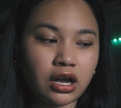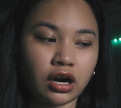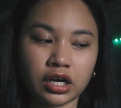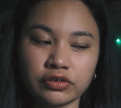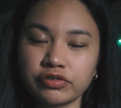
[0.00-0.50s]

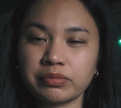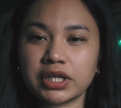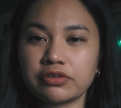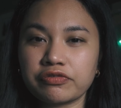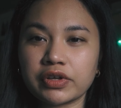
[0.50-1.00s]
hard for
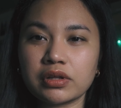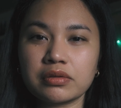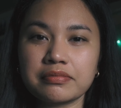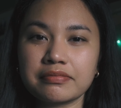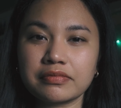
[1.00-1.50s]
me to
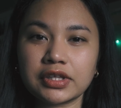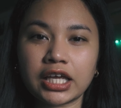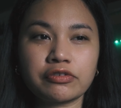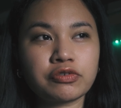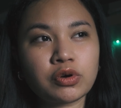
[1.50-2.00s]
film
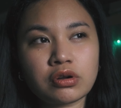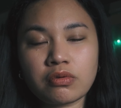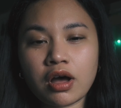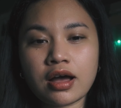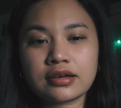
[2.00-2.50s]
like photo
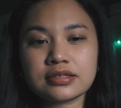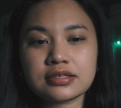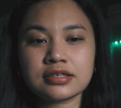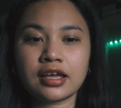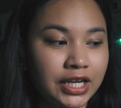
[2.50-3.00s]

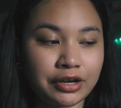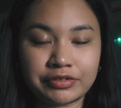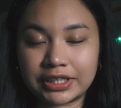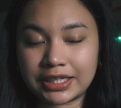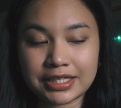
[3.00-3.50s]
walks. I
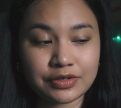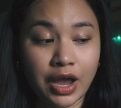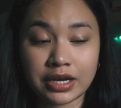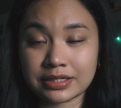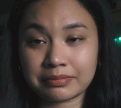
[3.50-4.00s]
really need to
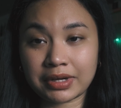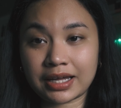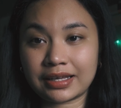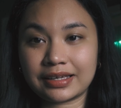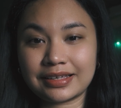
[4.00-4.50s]
hire
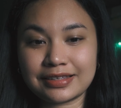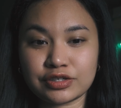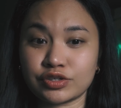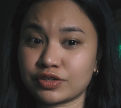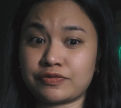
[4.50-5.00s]
somebody
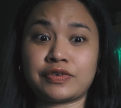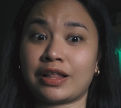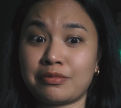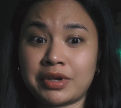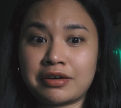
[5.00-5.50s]
to just
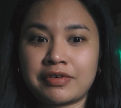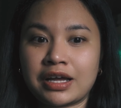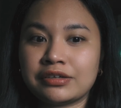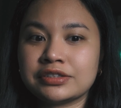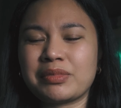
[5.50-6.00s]
follow me
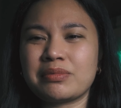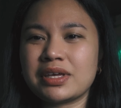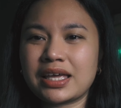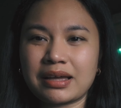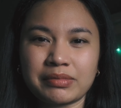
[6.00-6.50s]
around. Maybe
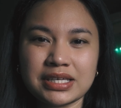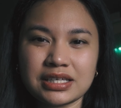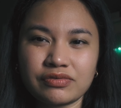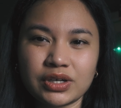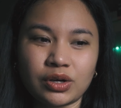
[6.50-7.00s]
get
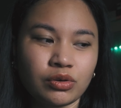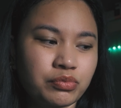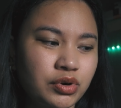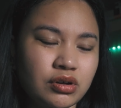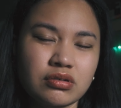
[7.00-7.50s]
myself a
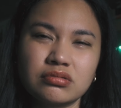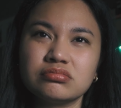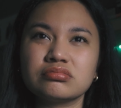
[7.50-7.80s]
GoPro.